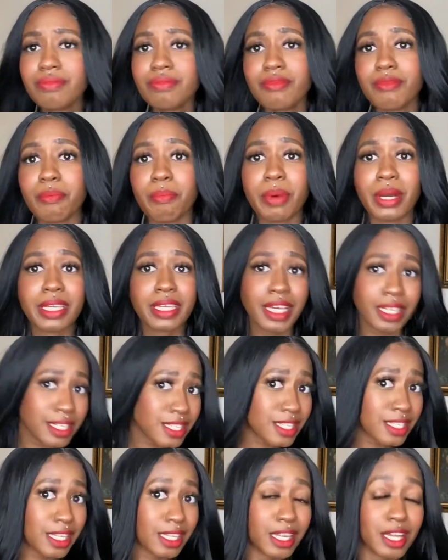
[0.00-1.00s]
but yeah this is
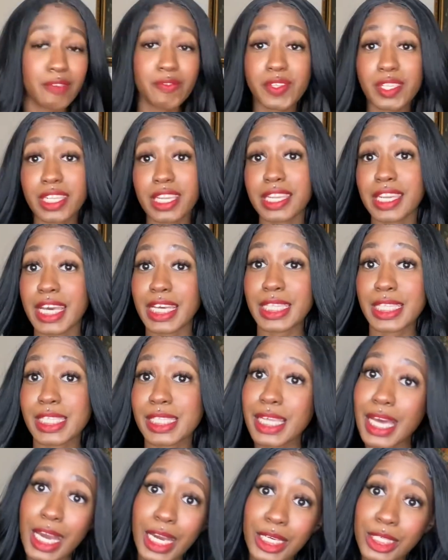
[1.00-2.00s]
a nice
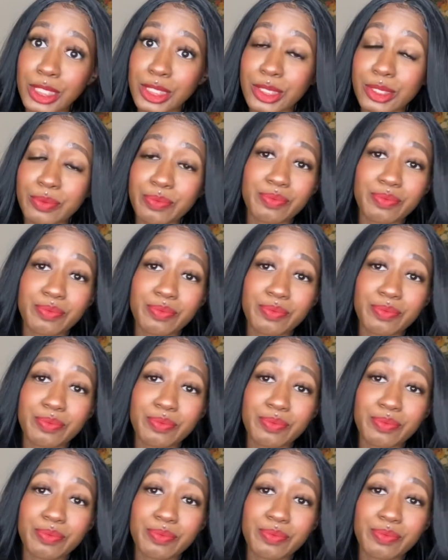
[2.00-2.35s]
style